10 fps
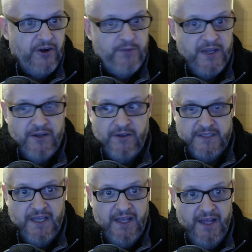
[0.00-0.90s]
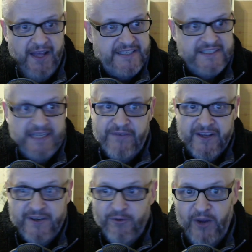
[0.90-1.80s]
oh my god, it's never
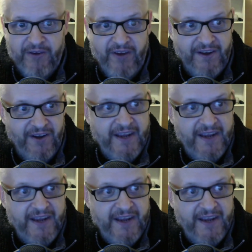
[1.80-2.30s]
going to wear out.